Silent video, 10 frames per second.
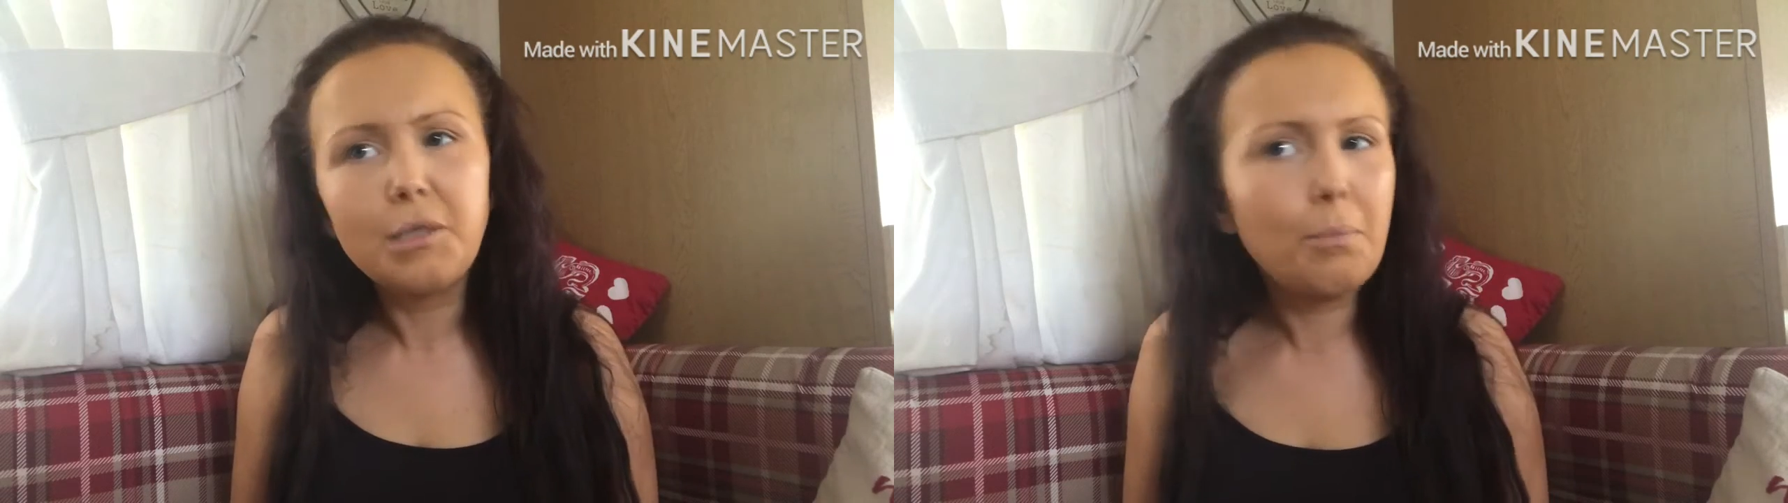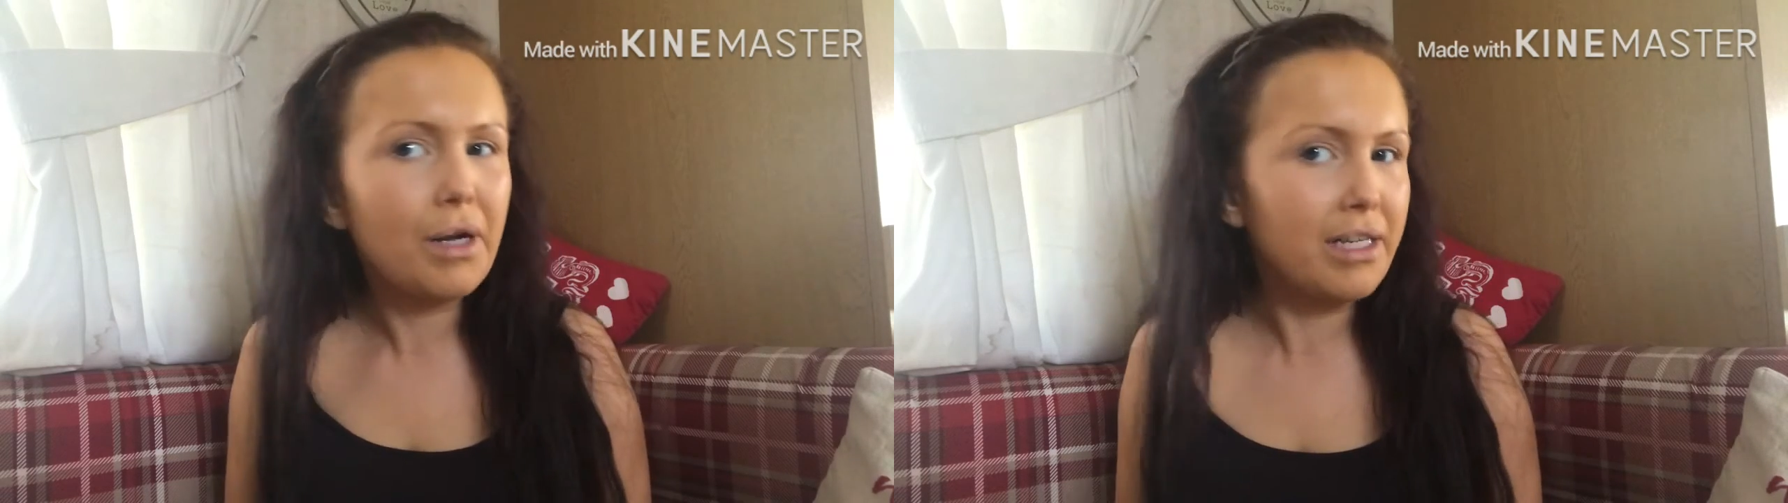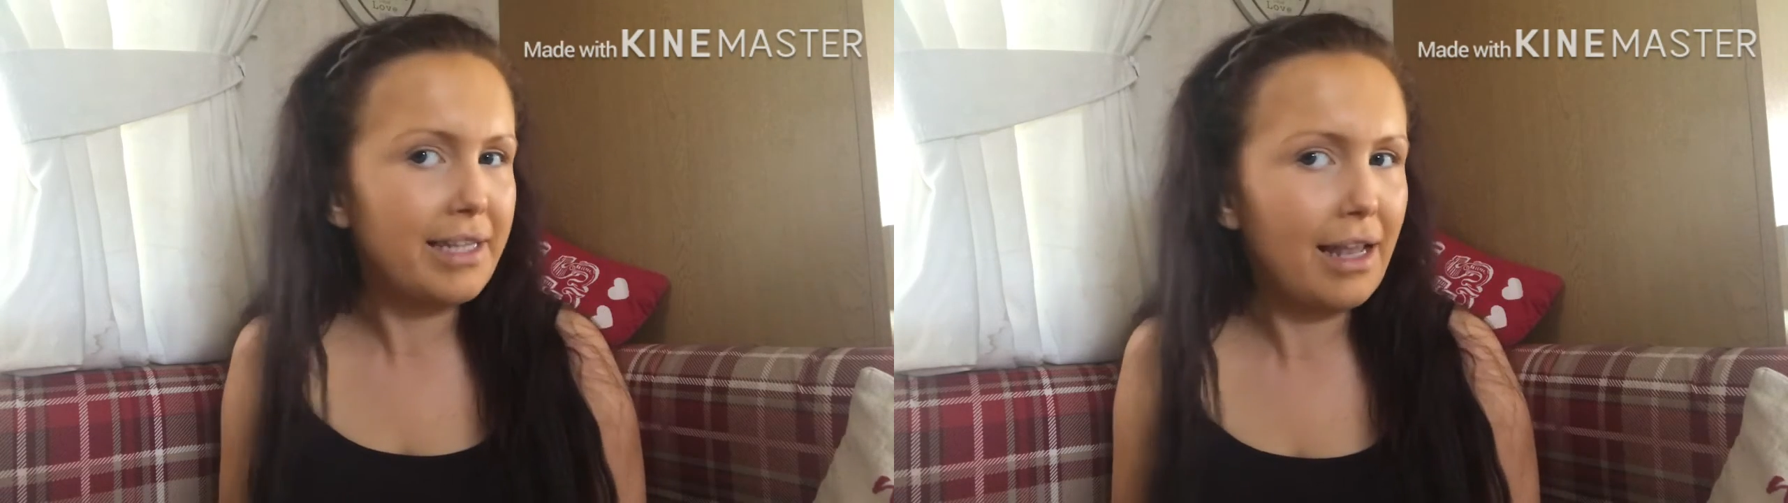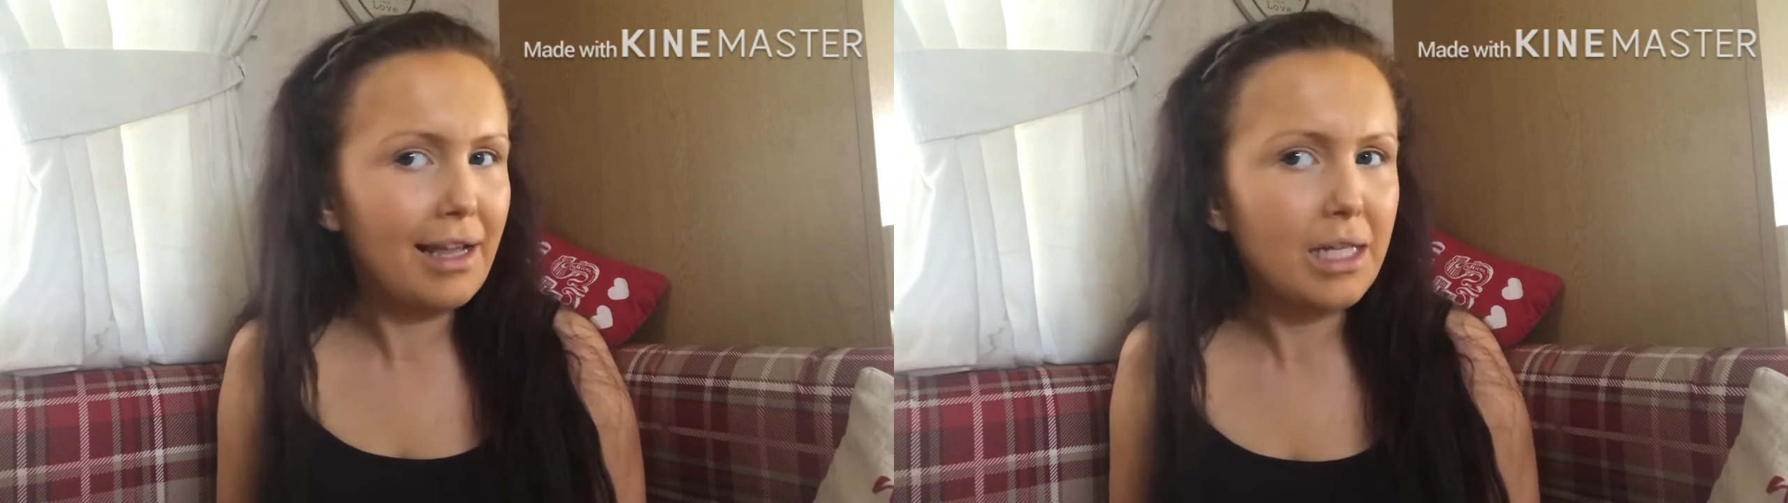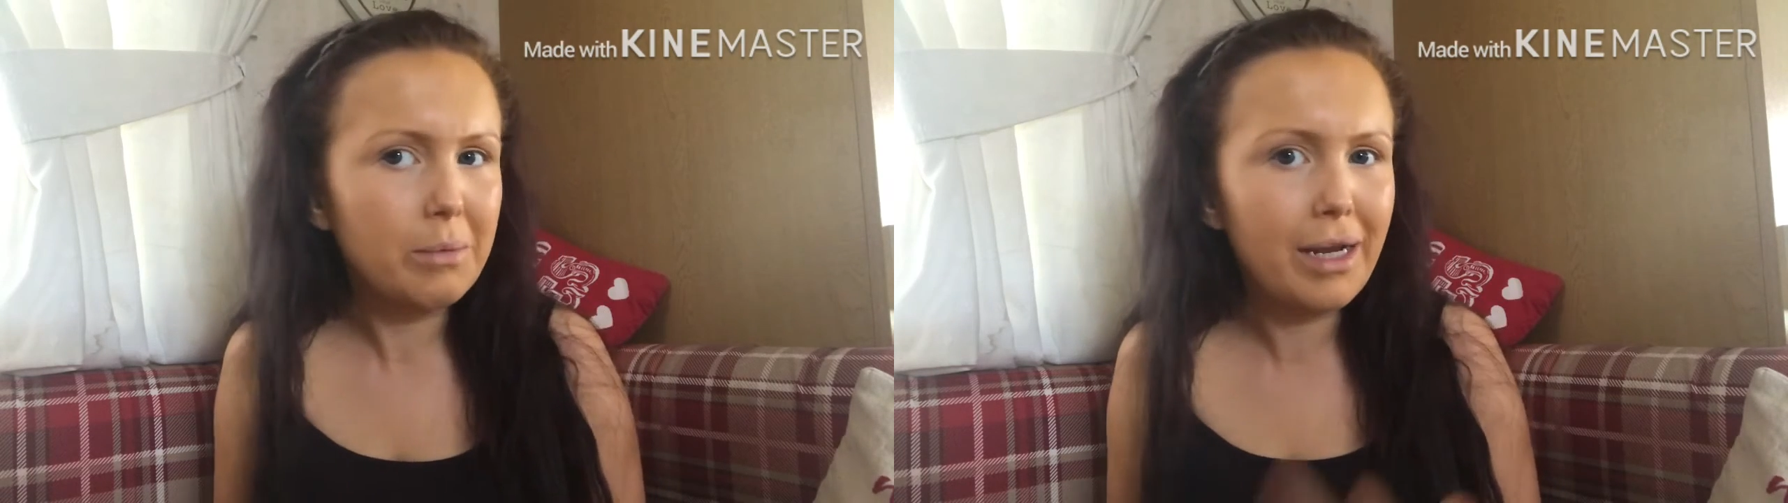but it still
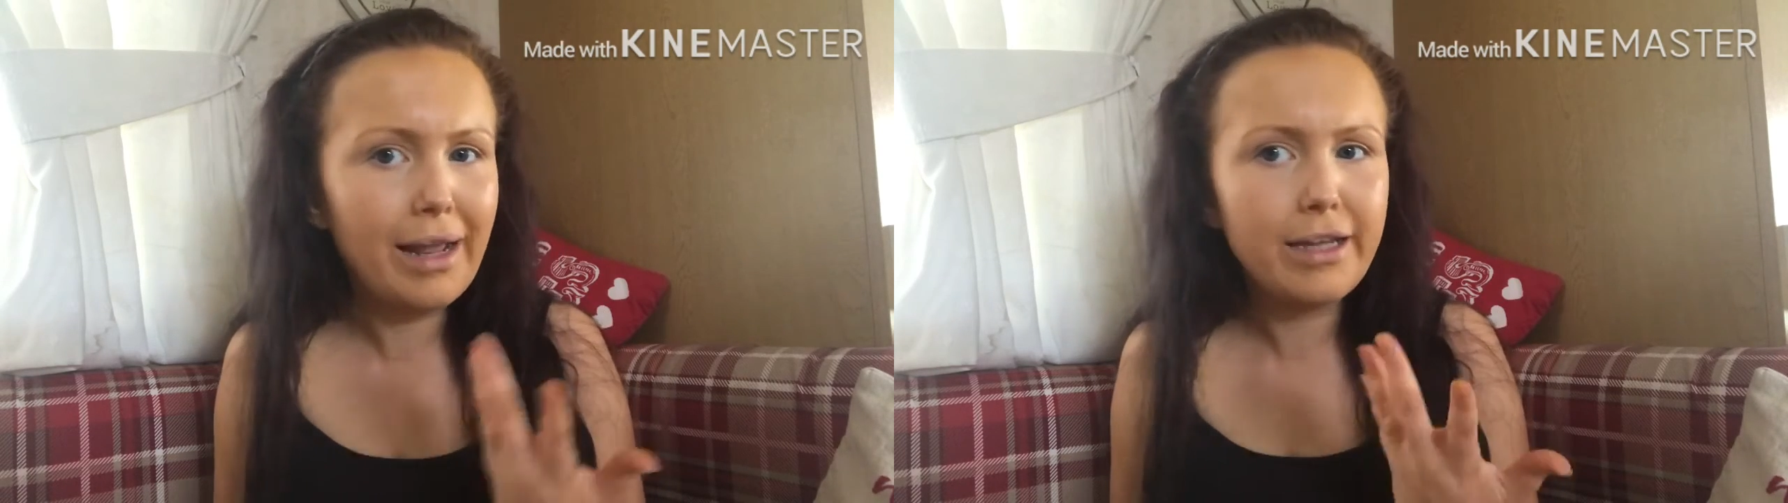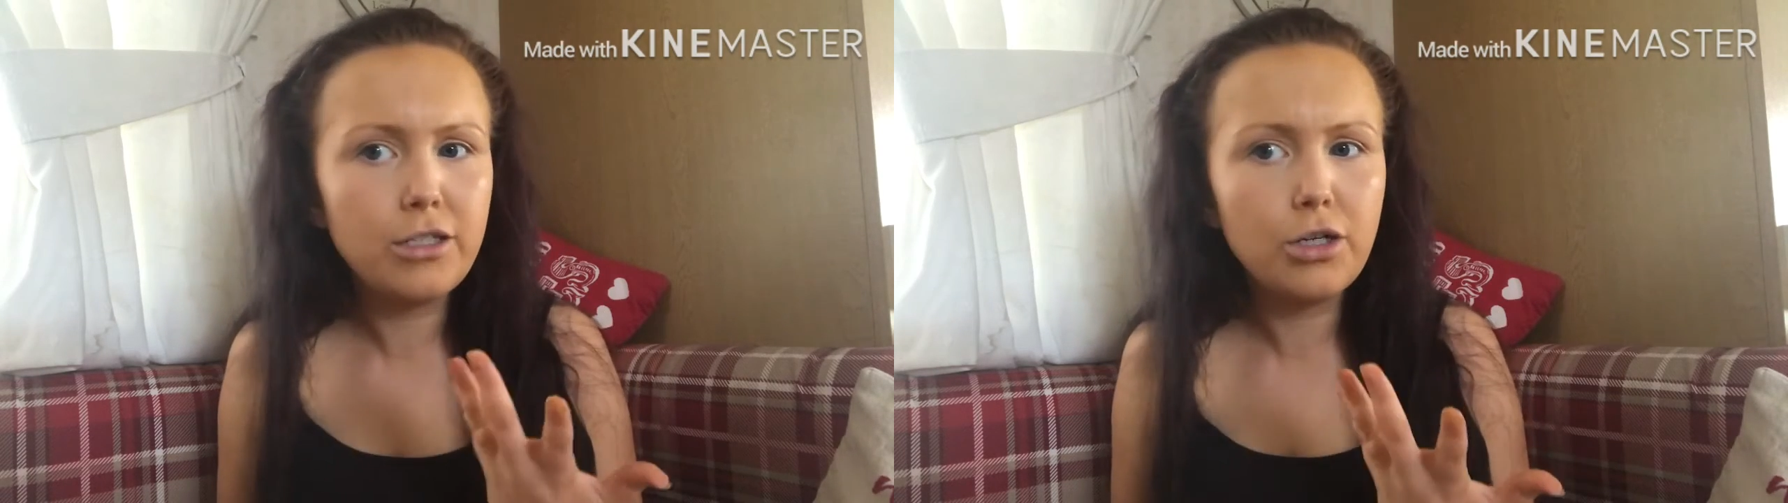gives me a nice